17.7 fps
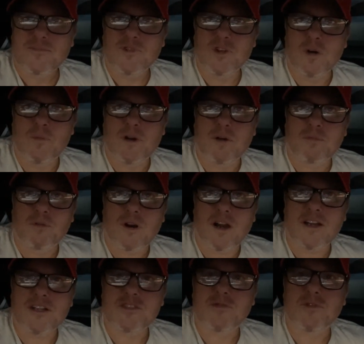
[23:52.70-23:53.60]
Nobel
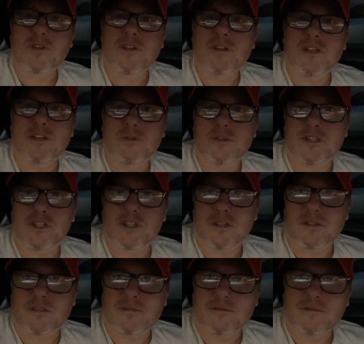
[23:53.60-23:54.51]
Prize for
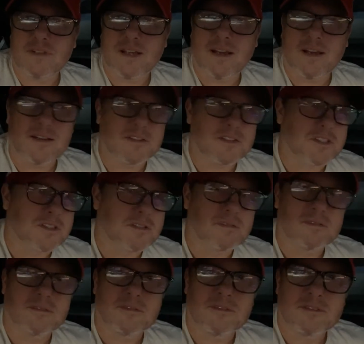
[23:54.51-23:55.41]
Literature, yes.
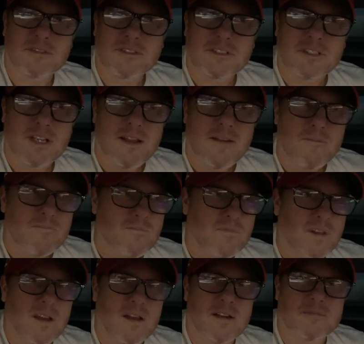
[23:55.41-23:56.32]

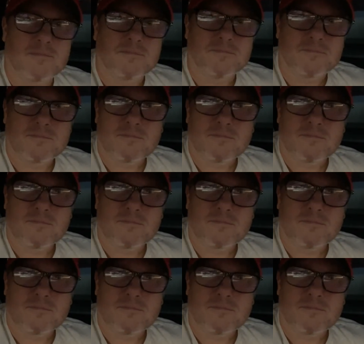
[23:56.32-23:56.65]
Yeah.